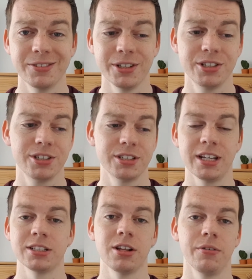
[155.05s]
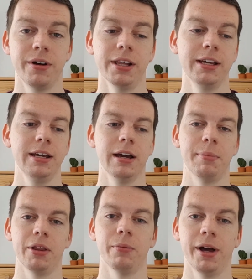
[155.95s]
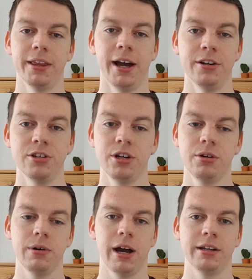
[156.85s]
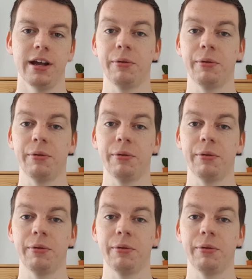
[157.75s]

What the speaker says: which says a lot really about the work that I do and